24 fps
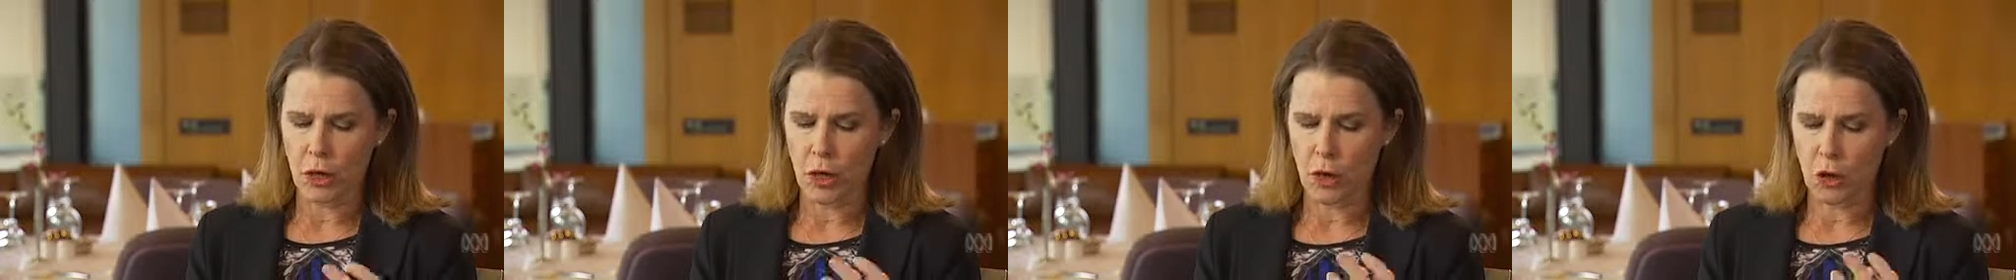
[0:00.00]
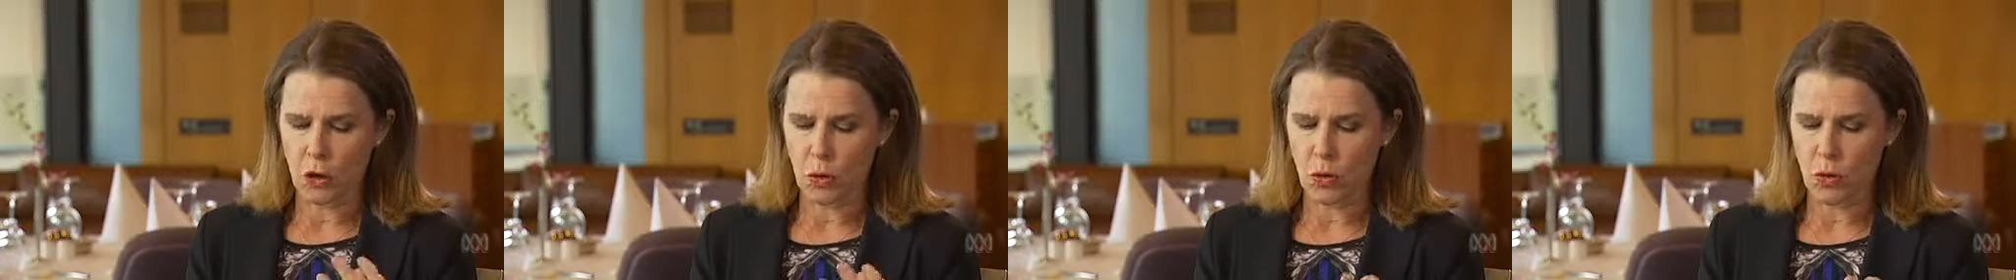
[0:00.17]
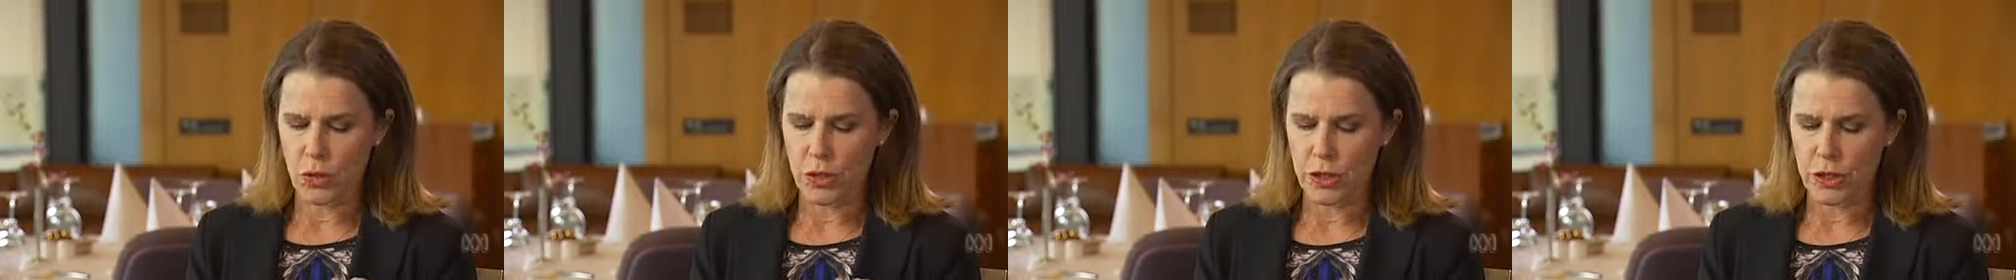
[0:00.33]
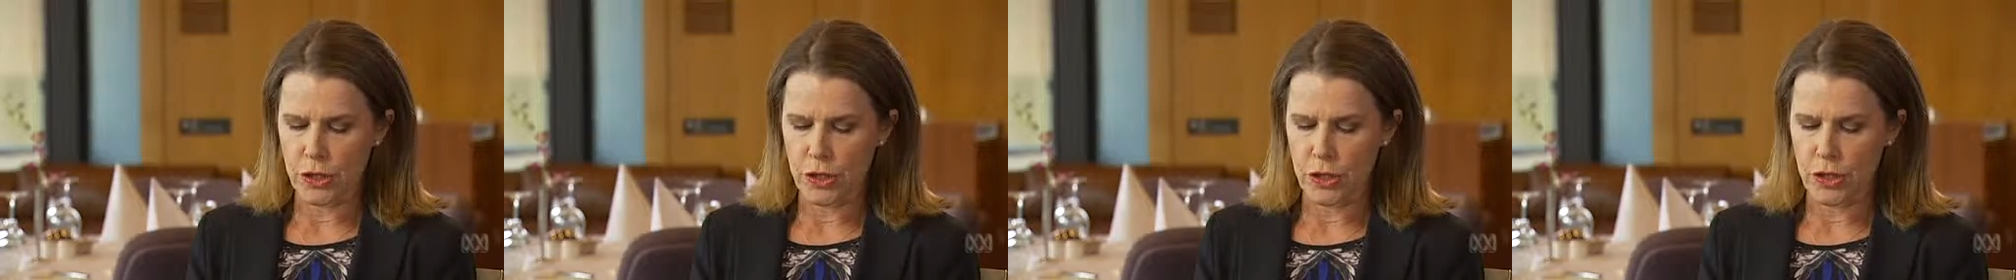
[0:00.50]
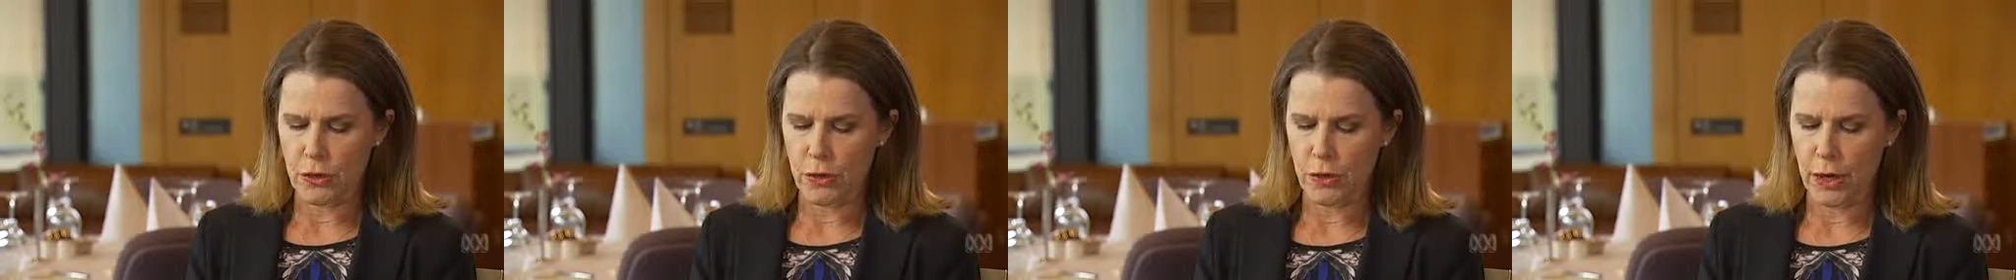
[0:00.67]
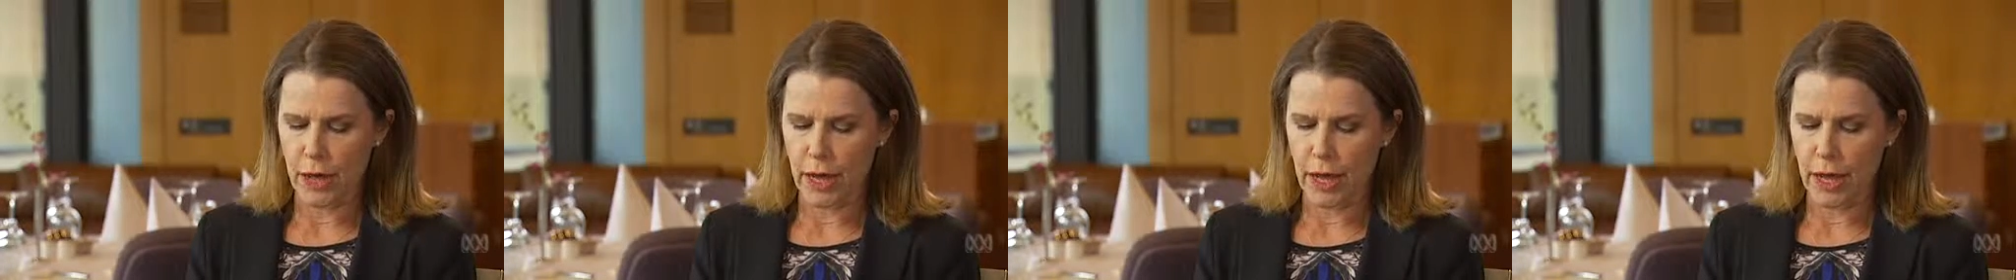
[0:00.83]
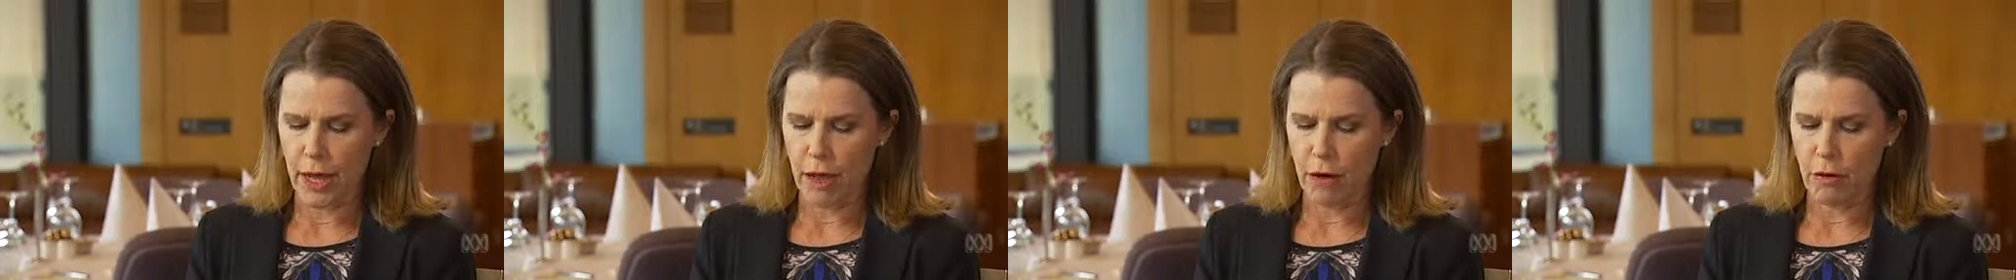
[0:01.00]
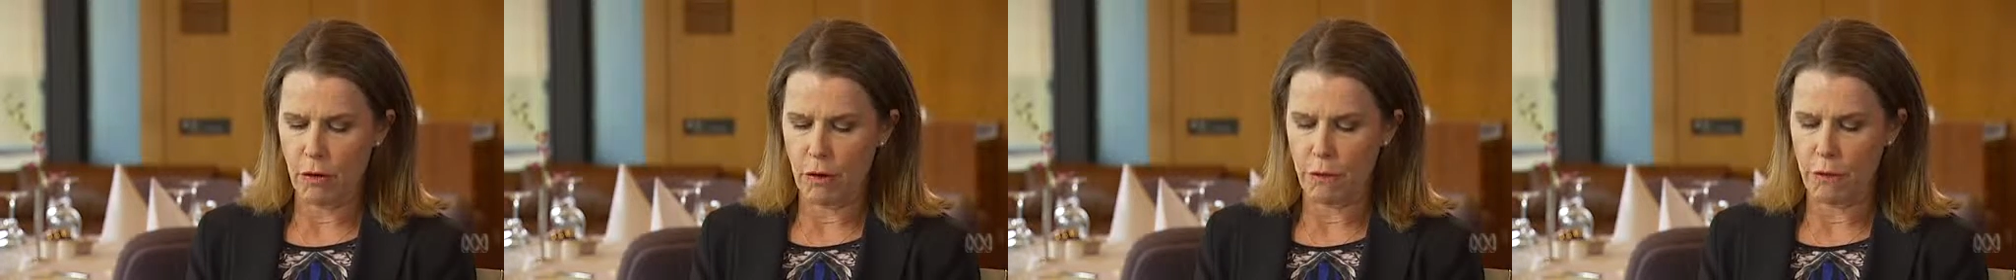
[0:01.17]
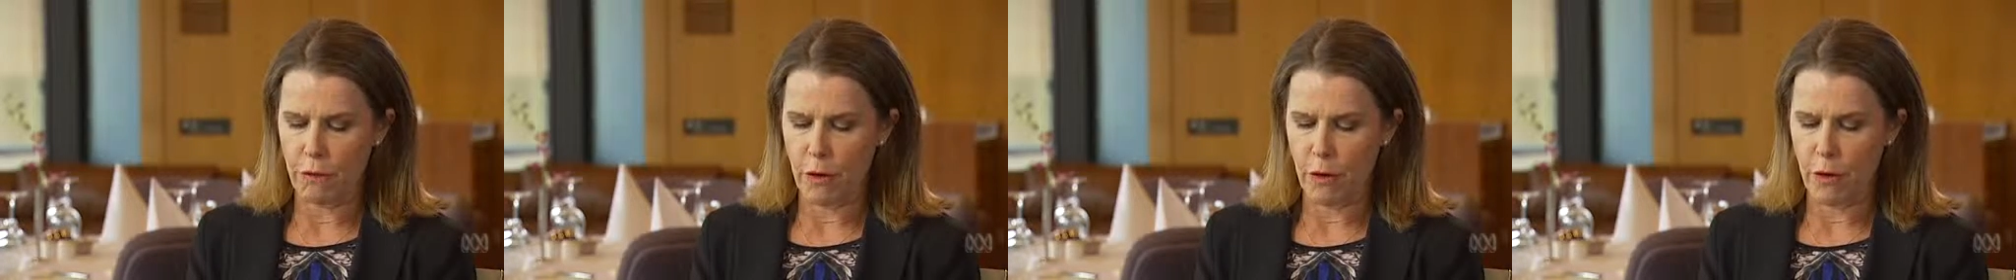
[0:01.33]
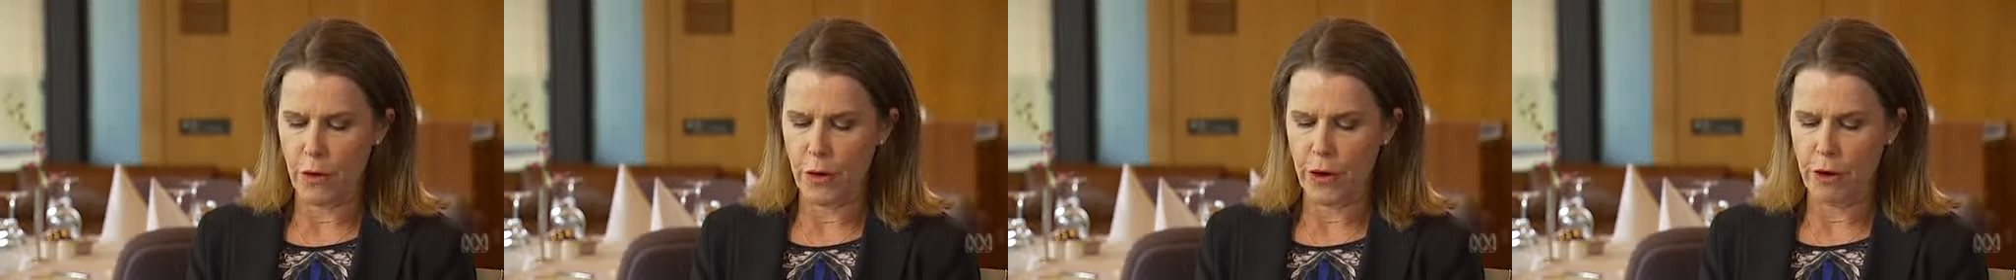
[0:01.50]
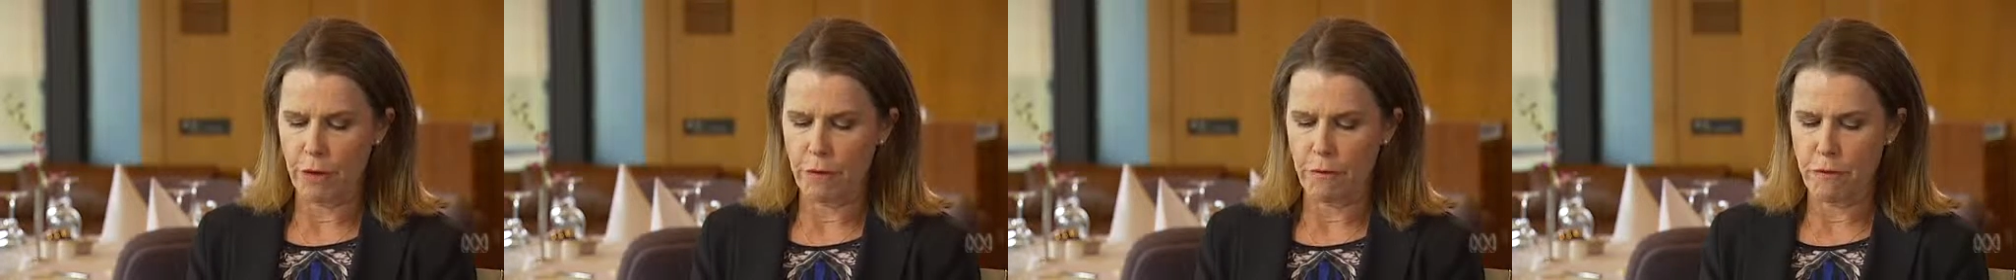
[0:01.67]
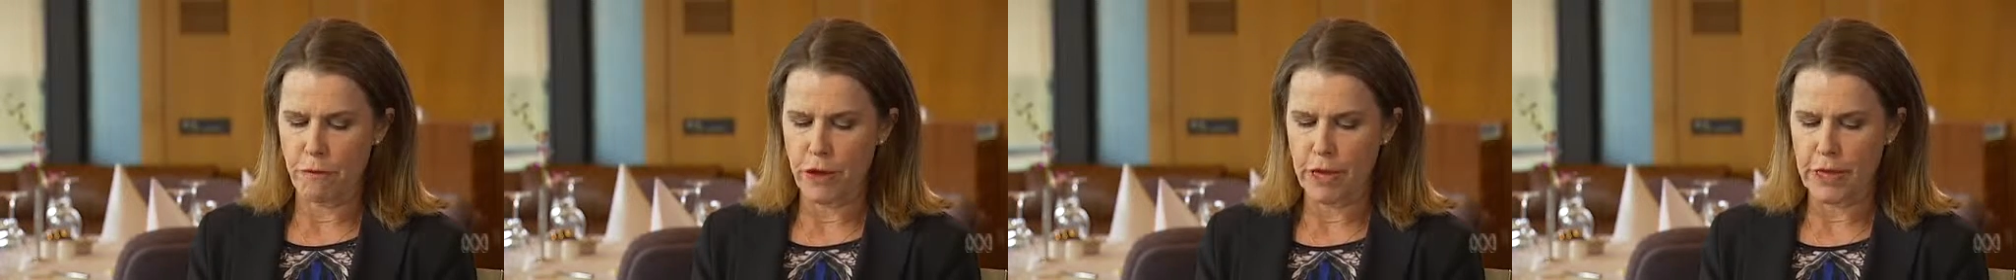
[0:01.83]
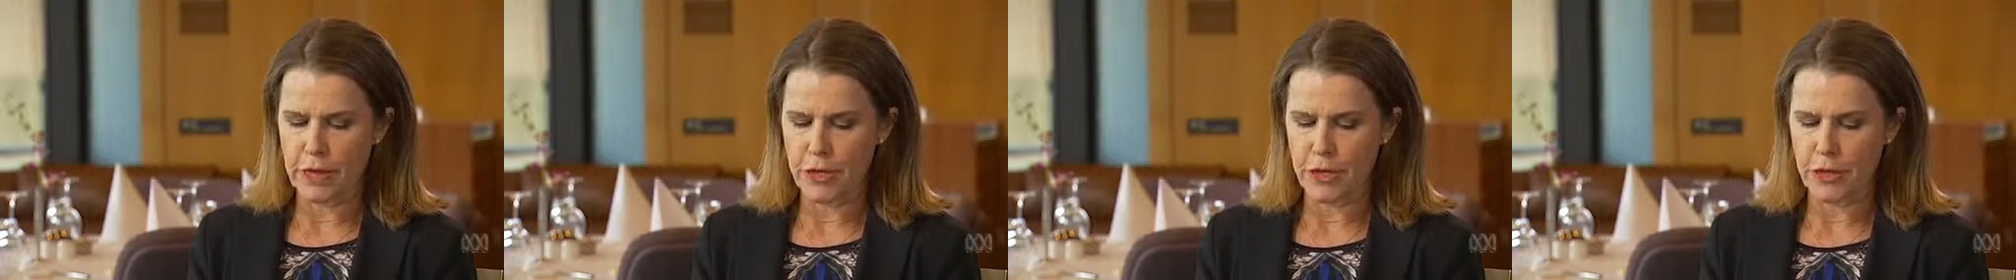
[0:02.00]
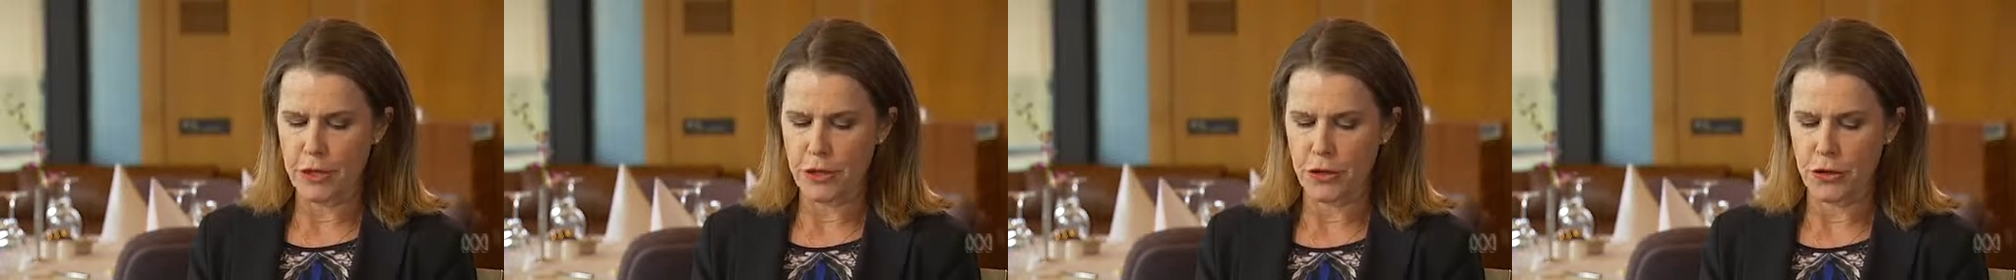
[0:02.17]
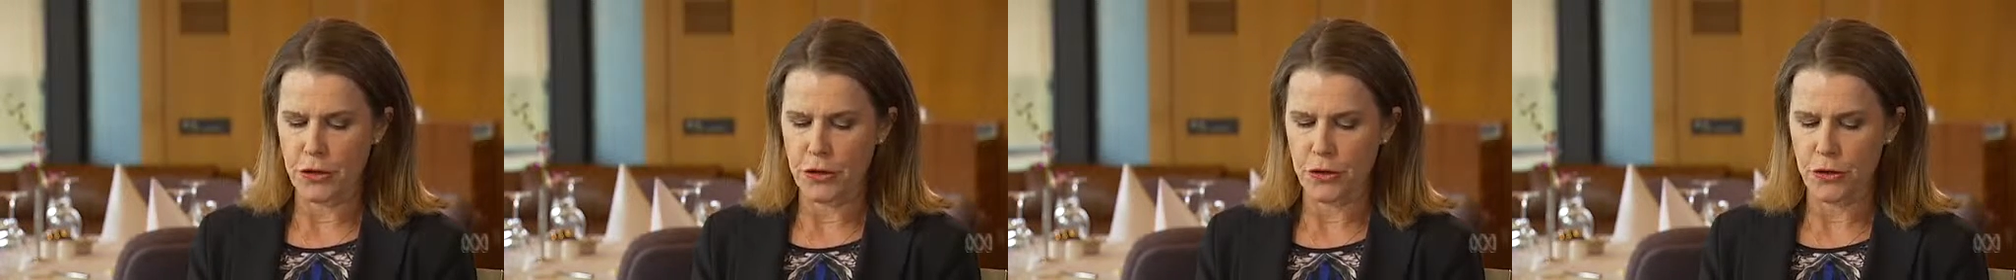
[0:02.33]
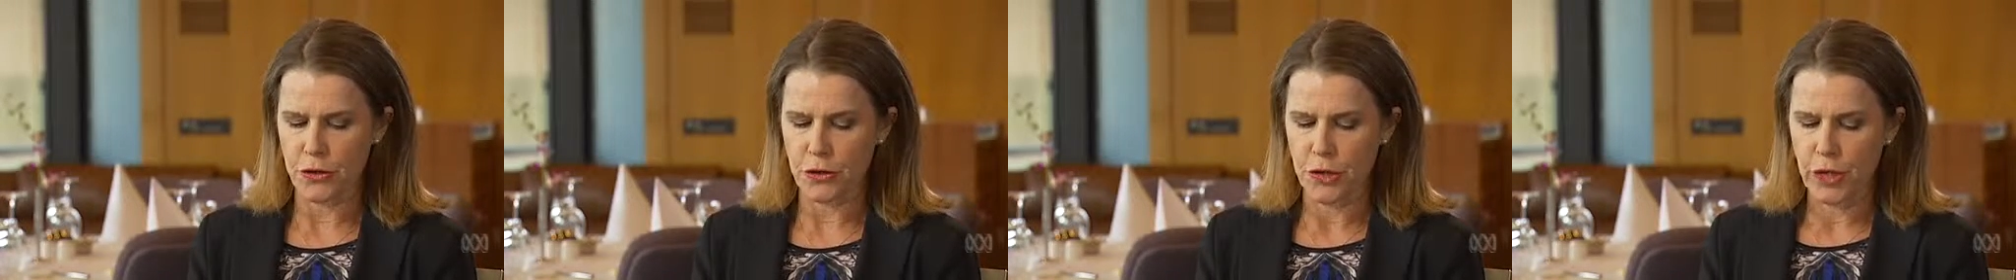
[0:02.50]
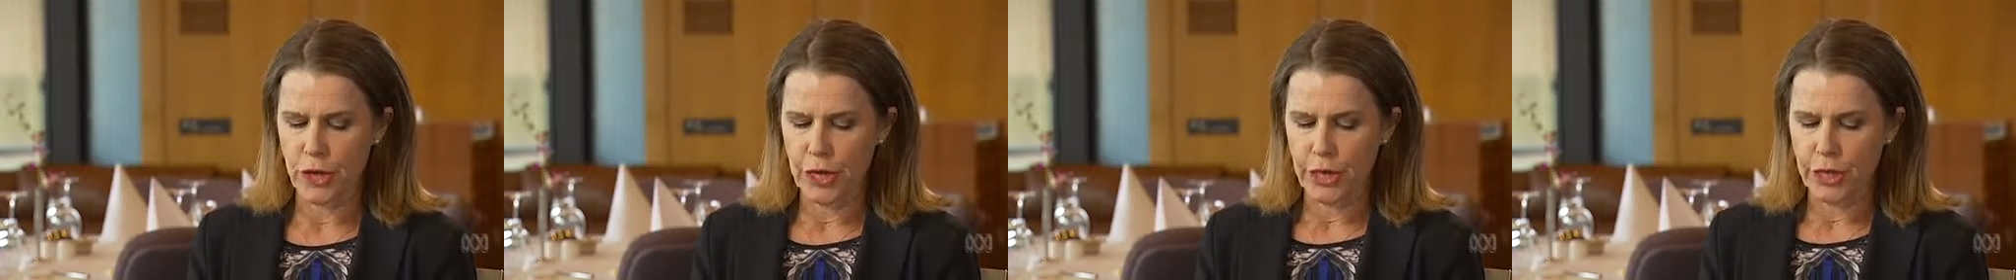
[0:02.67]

clauses to allow foreign investors to